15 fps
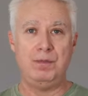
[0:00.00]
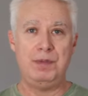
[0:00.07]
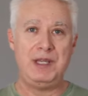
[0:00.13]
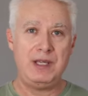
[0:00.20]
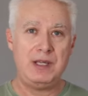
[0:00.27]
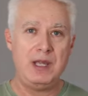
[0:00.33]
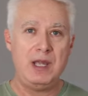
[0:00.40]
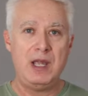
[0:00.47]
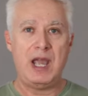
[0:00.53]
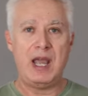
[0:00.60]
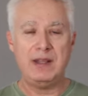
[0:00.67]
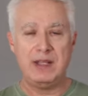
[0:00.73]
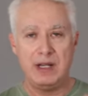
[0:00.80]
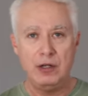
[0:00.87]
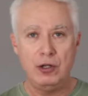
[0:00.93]
be
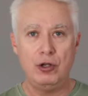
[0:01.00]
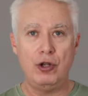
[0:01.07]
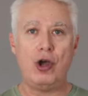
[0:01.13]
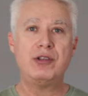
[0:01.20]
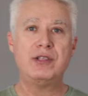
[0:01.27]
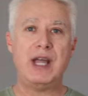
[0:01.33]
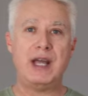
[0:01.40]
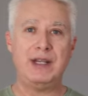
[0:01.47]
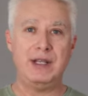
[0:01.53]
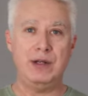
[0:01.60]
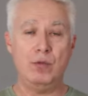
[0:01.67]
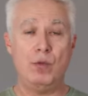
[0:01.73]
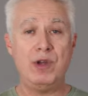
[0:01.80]
and then lock that in.